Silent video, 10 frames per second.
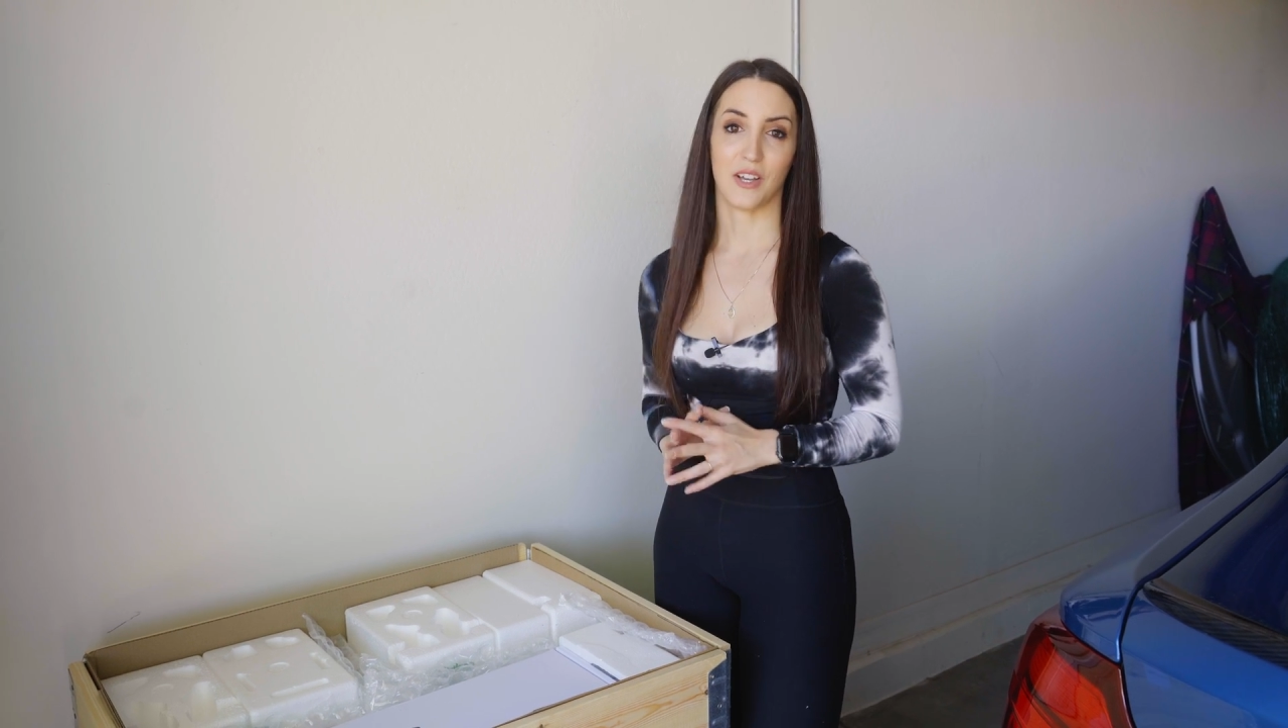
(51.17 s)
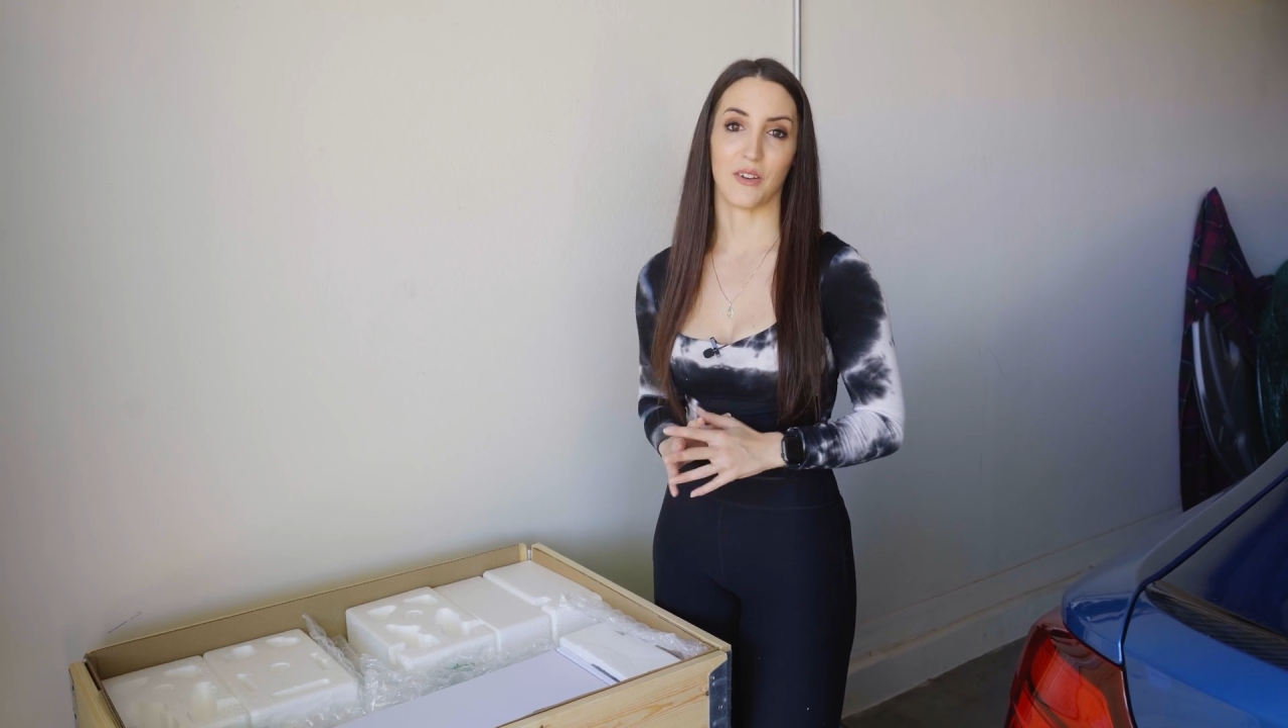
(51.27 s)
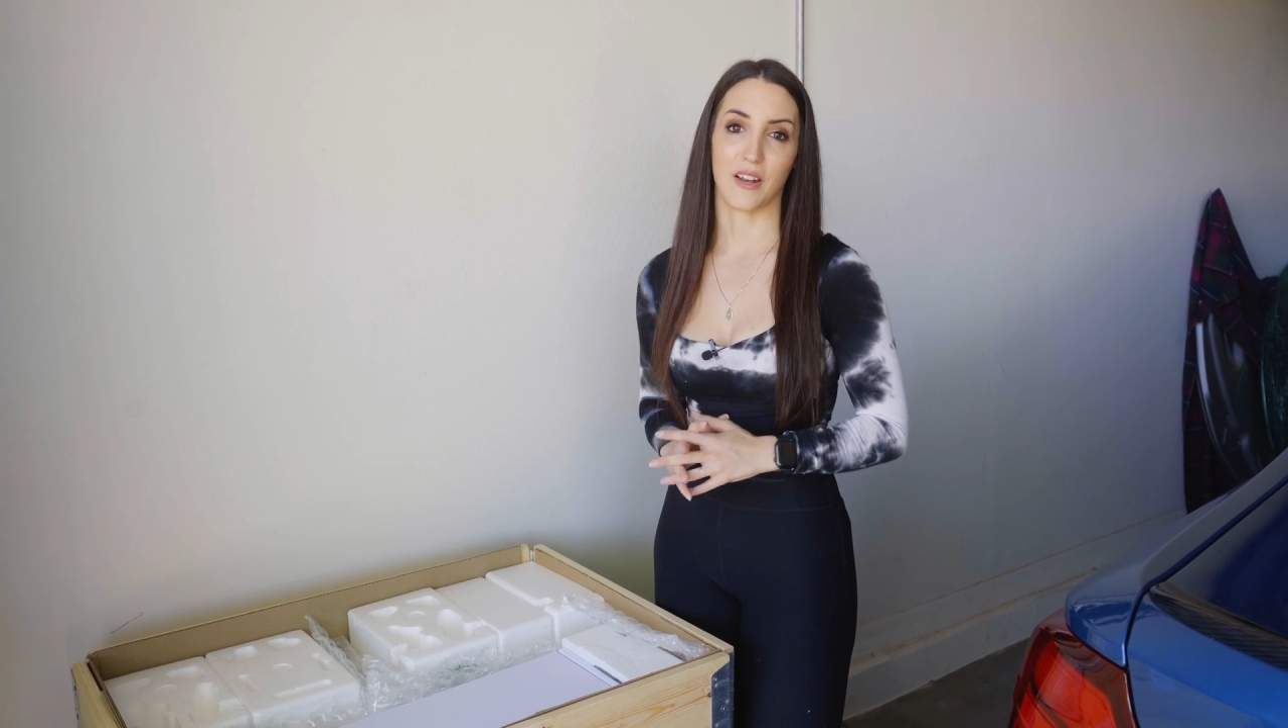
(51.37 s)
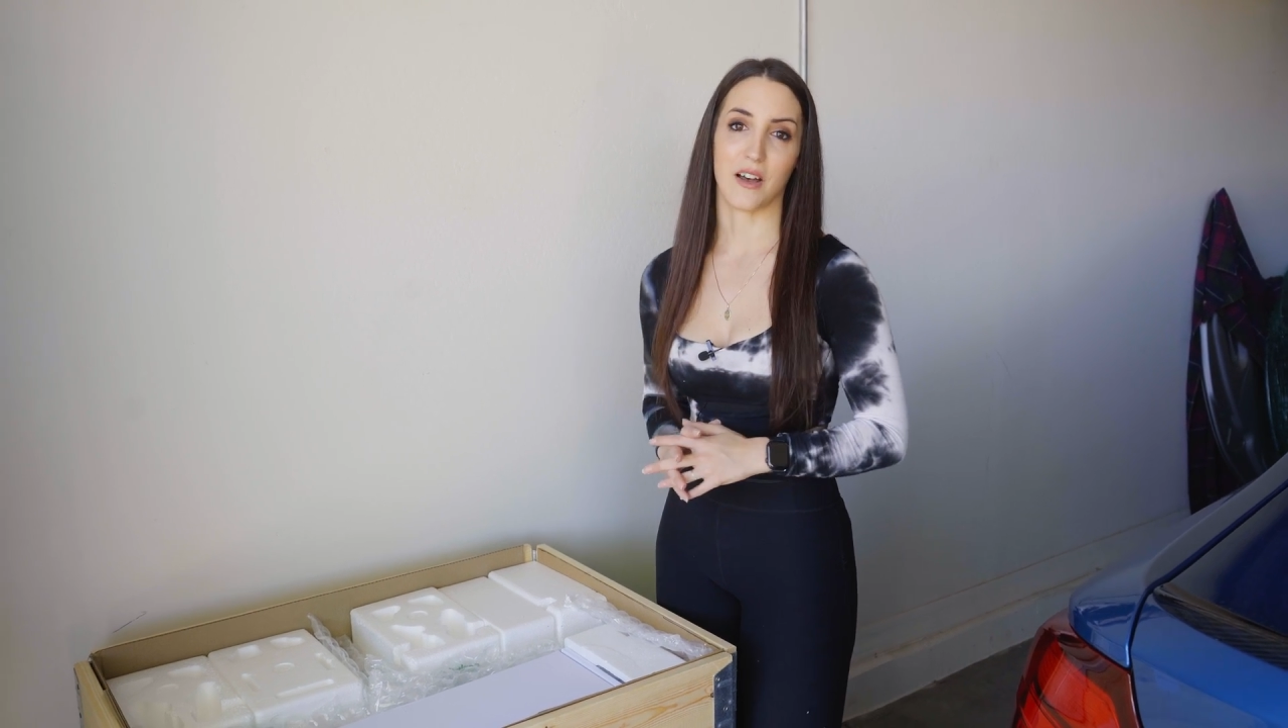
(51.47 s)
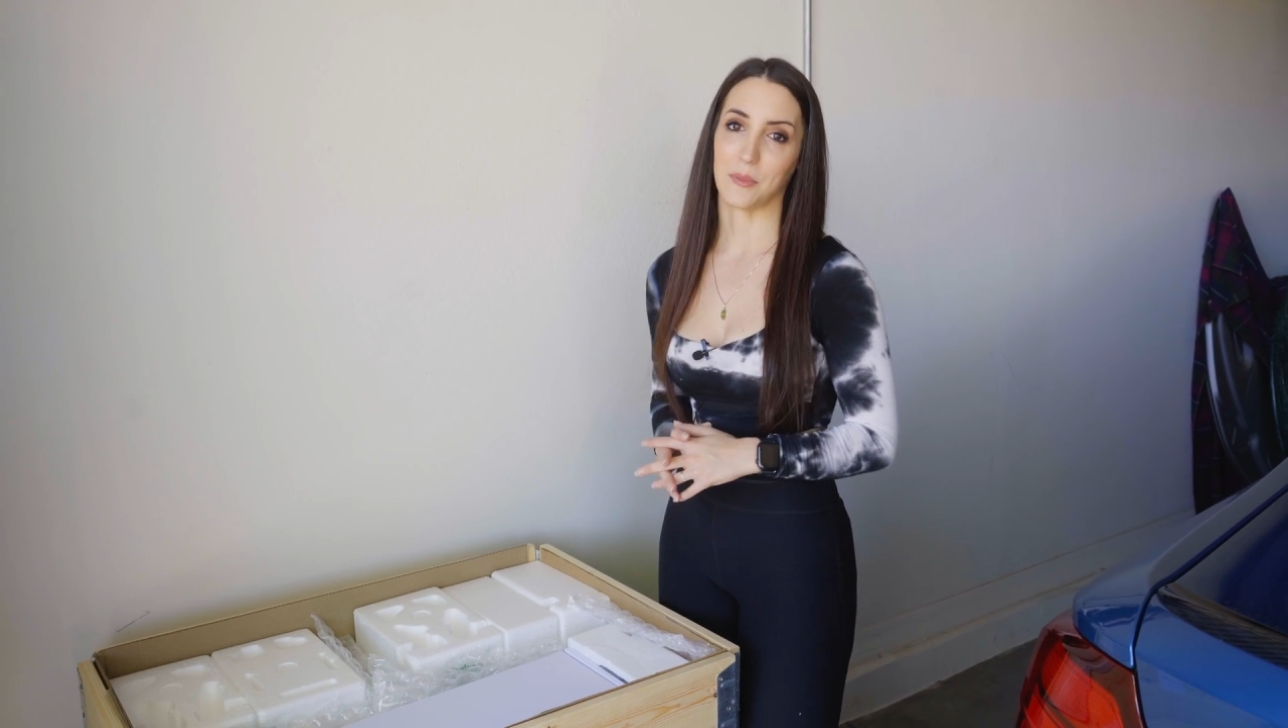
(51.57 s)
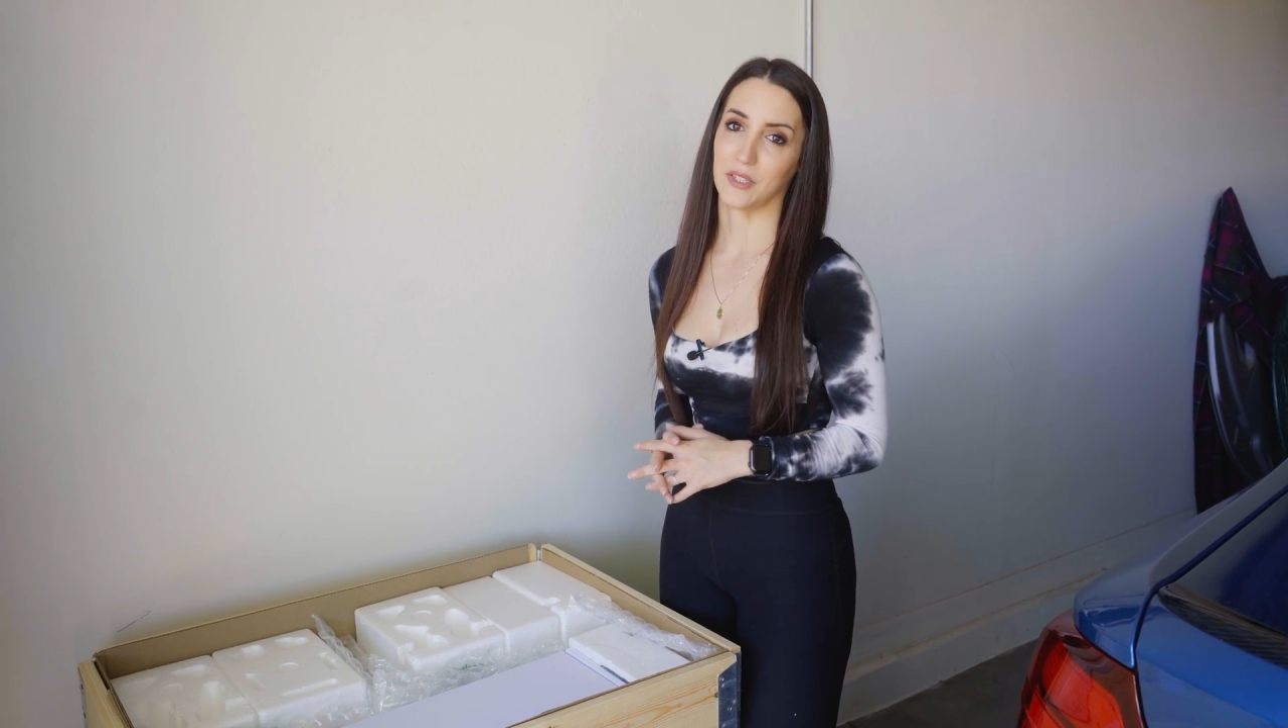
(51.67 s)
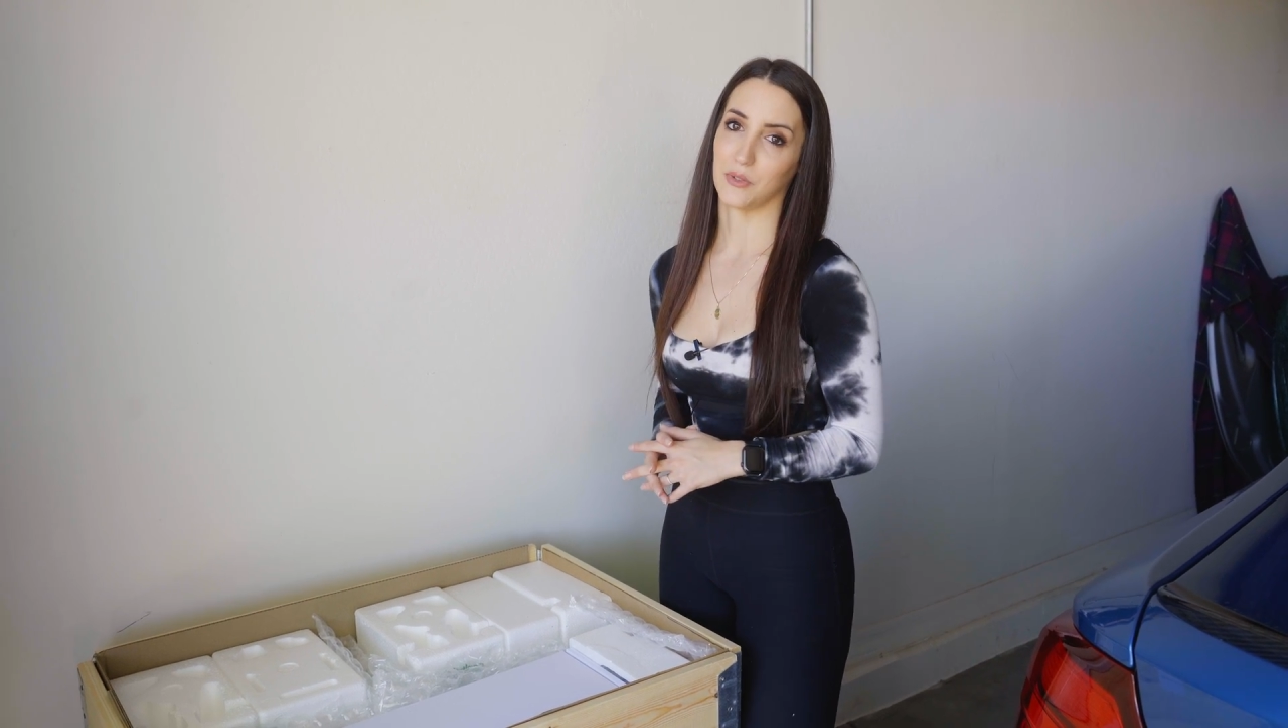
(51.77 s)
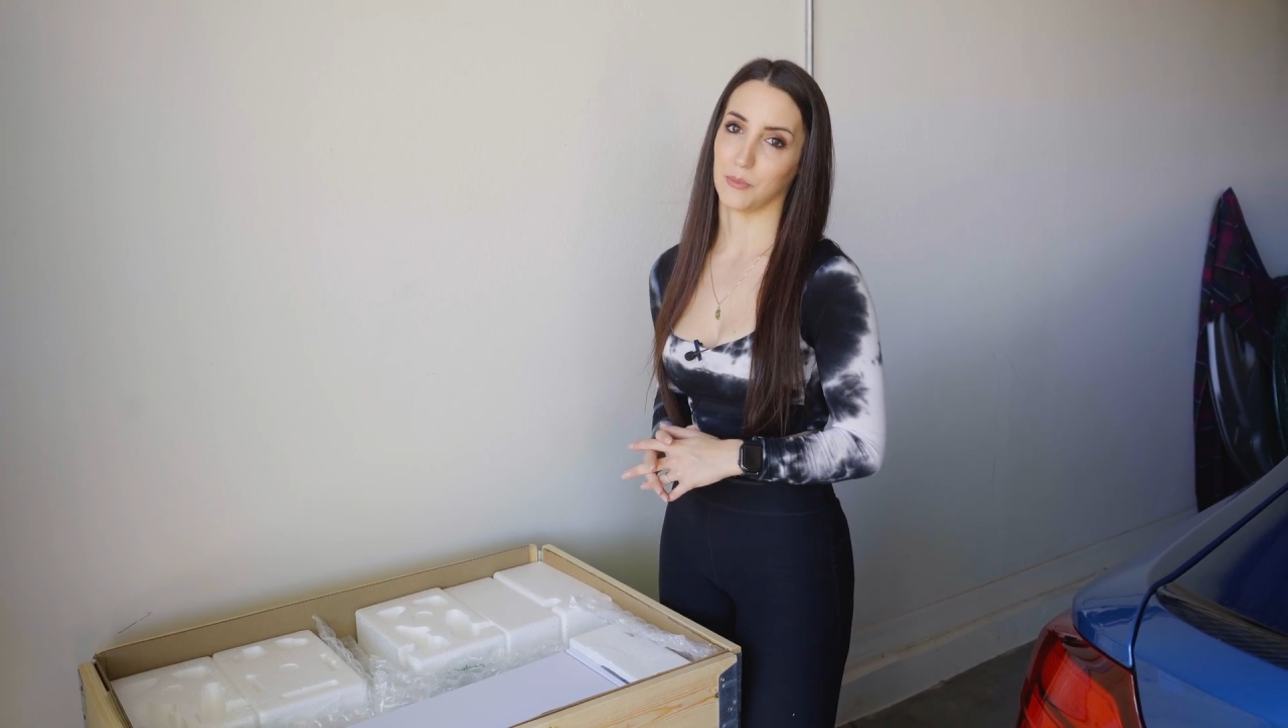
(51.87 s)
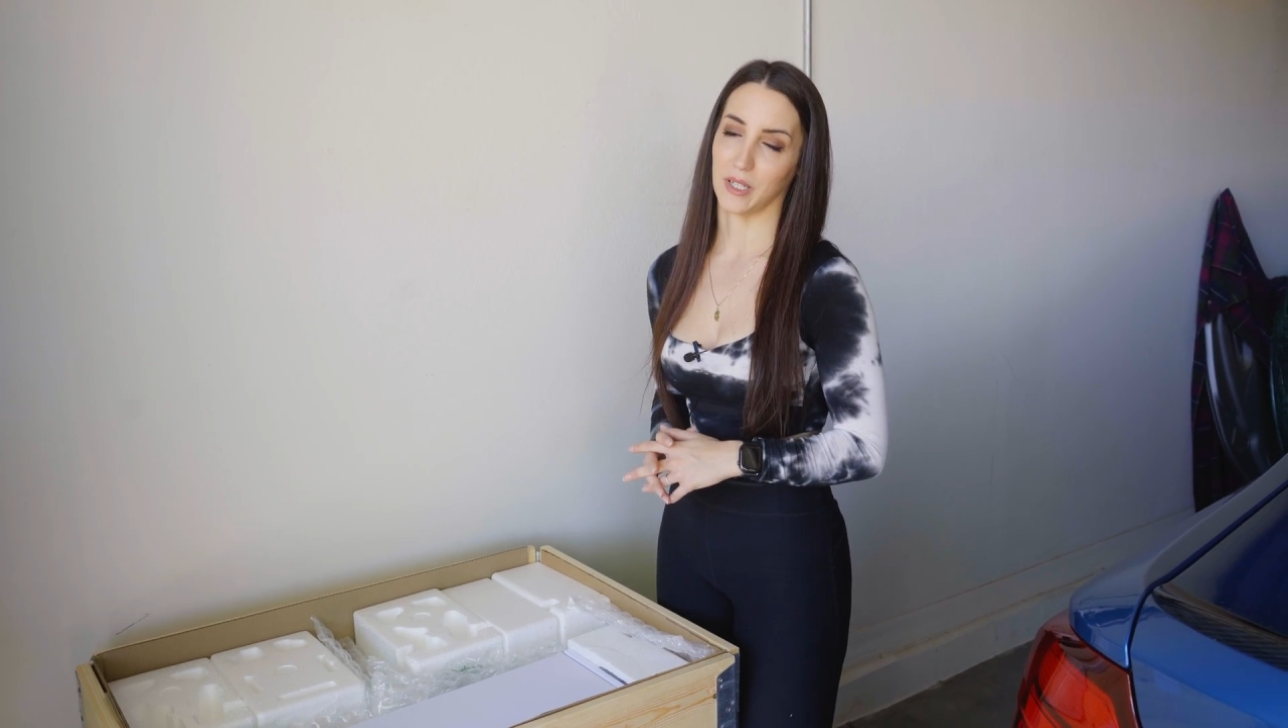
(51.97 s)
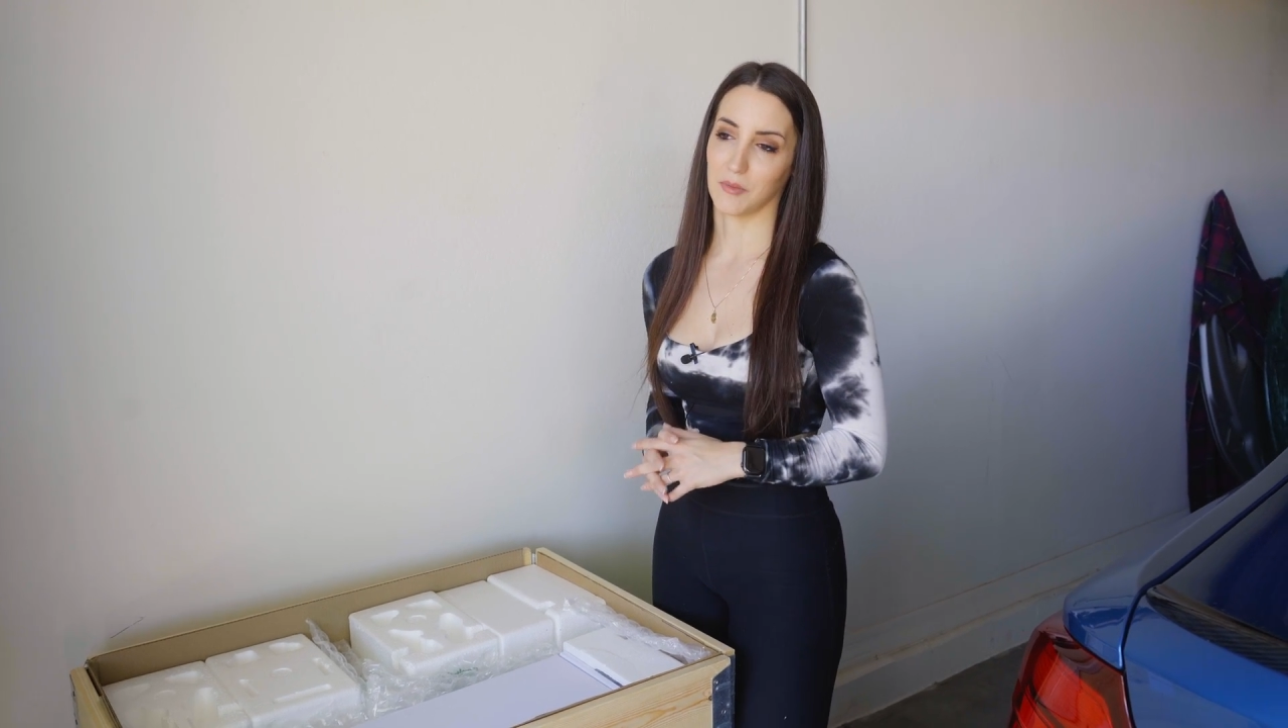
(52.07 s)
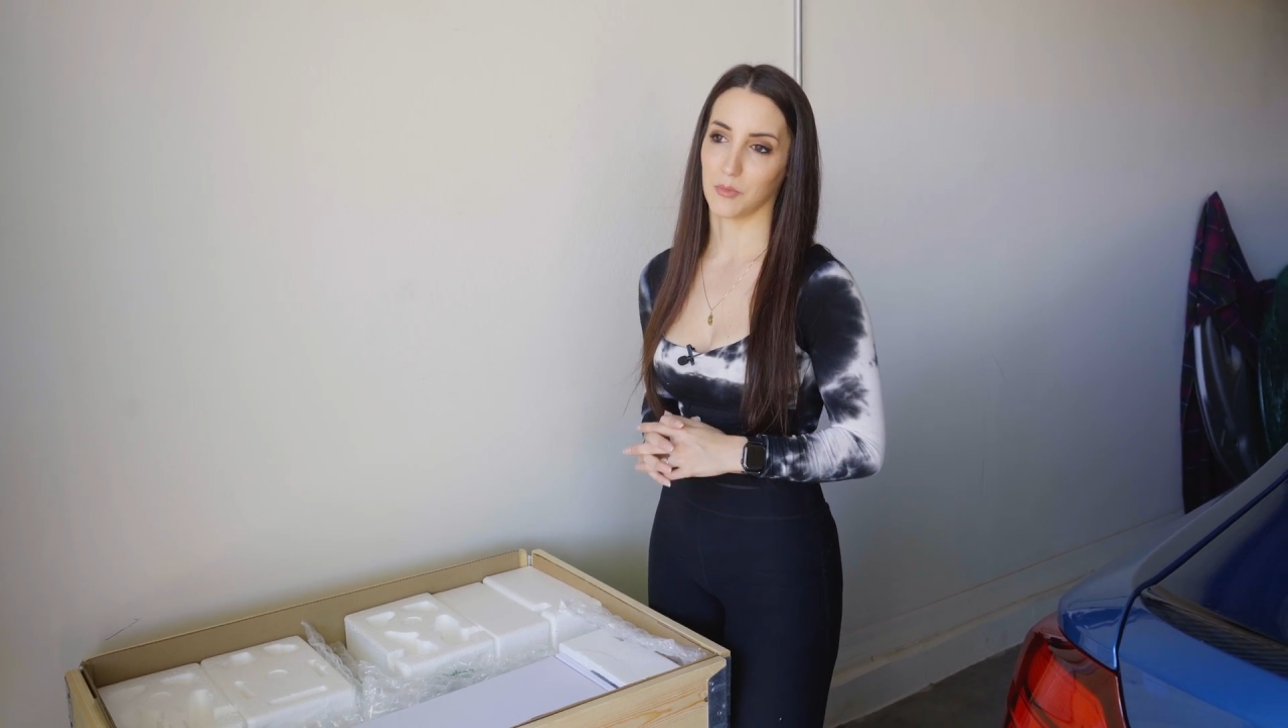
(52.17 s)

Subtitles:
allow me to make